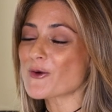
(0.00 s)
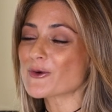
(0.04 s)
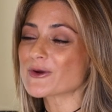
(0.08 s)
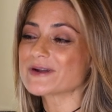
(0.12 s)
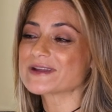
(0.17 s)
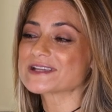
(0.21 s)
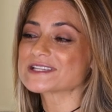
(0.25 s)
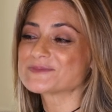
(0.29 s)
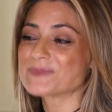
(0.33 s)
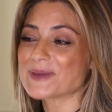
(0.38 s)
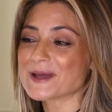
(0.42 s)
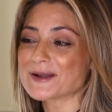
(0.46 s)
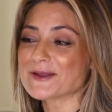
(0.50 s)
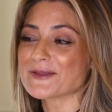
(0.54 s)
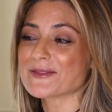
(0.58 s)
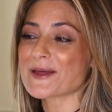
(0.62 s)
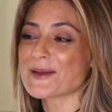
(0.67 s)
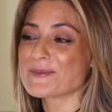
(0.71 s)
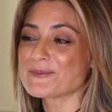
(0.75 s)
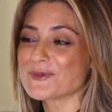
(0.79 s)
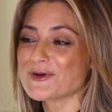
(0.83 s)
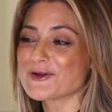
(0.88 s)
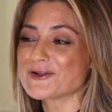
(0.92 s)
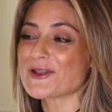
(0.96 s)
forward is better
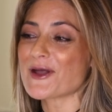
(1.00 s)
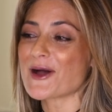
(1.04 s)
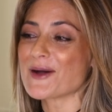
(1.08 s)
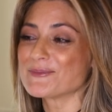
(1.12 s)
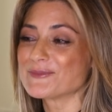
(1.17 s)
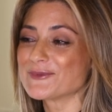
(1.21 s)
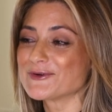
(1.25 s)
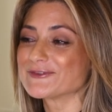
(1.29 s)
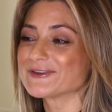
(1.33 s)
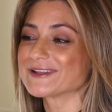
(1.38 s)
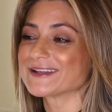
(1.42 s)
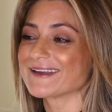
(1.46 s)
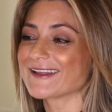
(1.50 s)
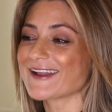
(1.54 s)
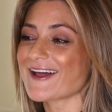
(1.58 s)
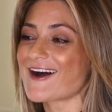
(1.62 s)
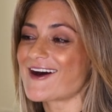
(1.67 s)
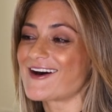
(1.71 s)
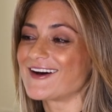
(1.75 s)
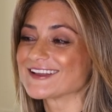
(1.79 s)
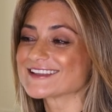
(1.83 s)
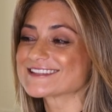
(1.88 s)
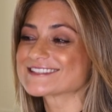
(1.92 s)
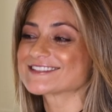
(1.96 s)
than not moving at
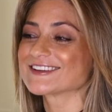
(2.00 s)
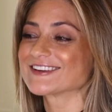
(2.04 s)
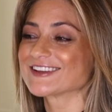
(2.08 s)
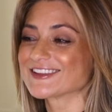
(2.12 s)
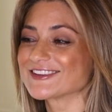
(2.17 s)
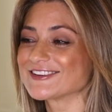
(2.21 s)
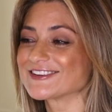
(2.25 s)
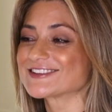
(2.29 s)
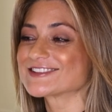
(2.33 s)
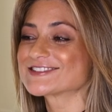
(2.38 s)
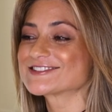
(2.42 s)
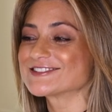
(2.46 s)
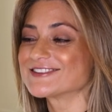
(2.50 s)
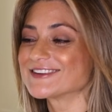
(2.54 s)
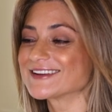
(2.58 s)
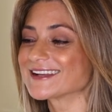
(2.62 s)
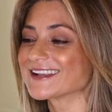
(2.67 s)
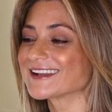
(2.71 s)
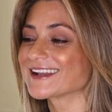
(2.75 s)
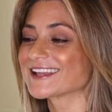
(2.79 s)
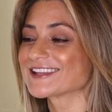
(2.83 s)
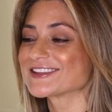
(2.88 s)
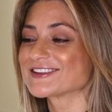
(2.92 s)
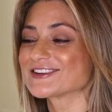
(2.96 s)
all. So you're
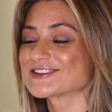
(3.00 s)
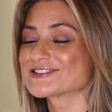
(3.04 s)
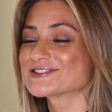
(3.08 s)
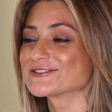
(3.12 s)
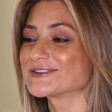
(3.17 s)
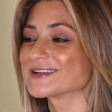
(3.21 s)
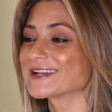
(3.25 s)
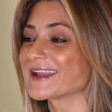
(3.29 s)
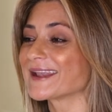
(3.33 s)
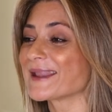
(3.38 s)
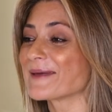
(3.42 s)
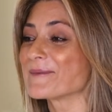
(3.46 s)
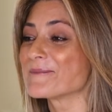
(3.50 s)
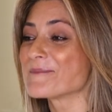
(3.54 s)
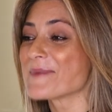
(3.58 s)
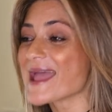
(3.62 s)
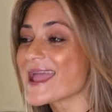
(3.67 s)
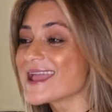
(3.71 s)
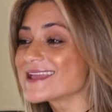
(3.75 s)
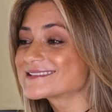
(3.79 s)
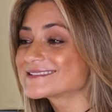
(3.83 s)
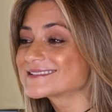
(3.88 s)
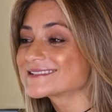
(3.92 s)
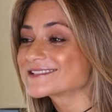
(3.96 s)
doing it, and you're doing an
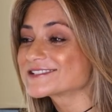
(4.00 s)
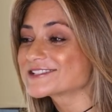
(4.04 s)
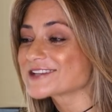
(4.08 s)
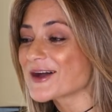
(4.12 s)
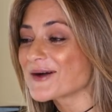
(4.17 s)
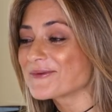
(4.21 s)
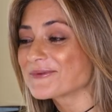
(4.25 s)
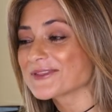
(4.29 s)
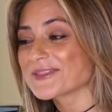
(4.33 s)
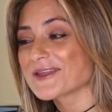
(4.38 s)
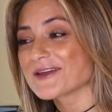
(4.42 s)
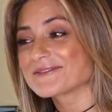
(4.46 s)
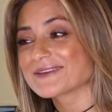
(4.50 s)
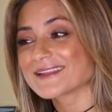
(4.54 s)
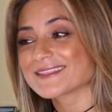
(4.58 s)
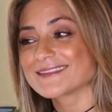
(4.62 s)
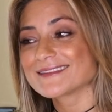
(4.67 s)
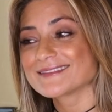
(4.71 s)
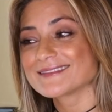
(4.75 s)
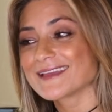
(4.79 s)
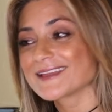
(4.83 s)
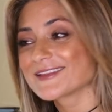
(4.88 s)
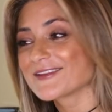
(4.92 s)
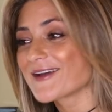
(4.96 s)
amazing job with
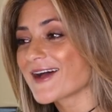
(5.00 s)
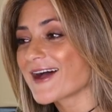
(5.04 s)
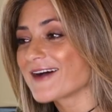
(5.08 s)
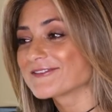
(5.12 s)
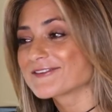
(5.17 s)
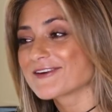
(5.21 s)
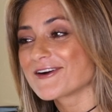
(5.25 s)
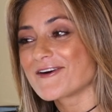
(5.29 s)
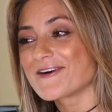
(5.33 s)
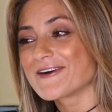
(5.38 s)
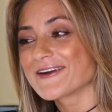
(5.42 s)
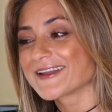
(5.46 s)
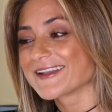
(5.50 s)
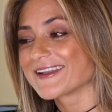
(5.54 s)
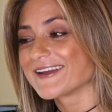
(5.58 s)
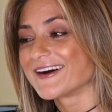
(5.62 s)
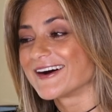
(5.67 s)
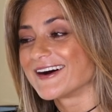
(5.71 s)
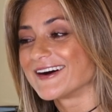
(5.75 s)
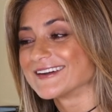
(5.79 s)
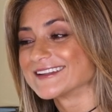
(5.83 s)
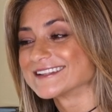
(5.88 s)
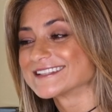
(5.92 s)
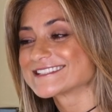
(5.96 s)
everything that you Thank have going you.
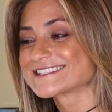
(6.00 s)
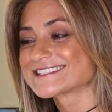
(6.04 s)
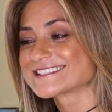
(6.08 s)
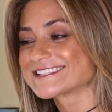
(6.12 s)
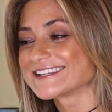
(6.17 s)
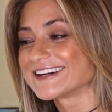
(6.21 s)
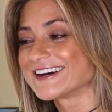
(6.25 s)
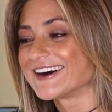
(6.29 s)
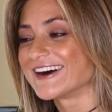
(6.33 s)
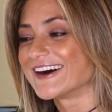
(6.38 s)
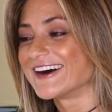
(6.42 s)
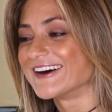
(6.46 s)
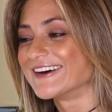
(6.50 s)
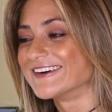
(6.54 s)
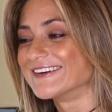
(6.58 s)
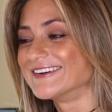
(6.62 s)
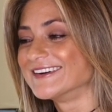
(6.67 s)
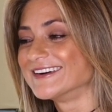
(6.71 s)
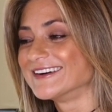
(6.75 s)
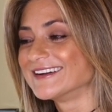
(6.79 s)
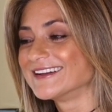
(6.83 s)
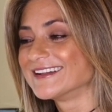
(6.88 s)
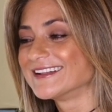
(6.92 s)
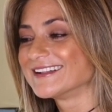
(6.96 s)
on. So really
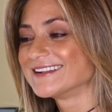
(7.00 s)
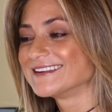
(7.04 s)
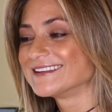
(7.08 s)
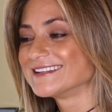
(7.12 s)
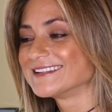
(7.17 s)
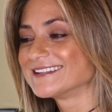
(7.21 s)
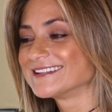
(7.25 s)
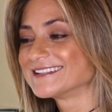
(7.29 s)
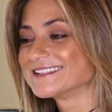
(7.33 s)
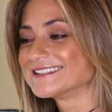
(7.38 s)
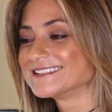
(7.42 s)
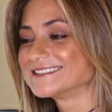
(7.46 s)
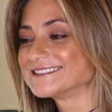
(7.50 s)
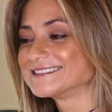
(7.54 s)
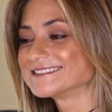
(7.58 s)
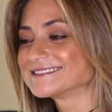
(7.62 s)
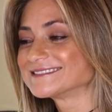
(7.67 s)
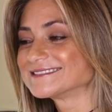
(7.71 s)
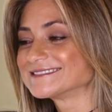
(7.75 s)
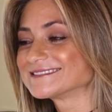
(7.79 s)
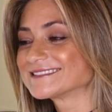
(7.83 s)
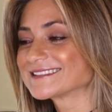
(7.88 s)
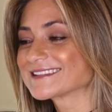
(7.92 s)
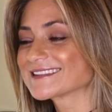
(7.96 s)
appreciate that.
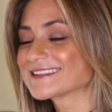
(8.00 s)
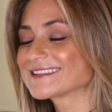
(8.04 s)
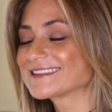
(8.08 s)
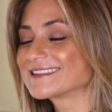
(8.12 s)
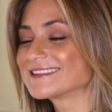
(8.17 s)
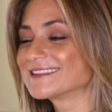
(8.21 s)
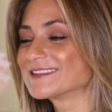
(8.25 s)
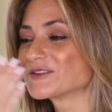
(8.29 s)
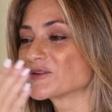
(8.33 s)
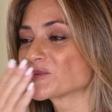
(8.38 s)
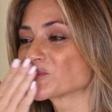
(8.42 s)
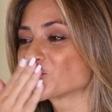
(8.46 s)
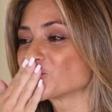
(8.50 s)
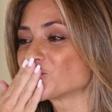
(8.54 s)
Thanks.